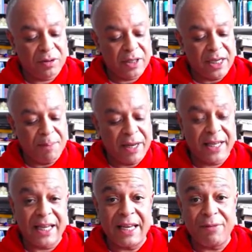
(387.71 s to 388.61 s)
in
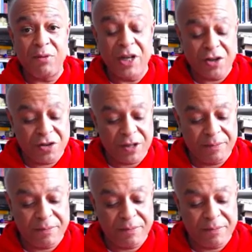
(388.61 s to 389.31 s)
medieval literature.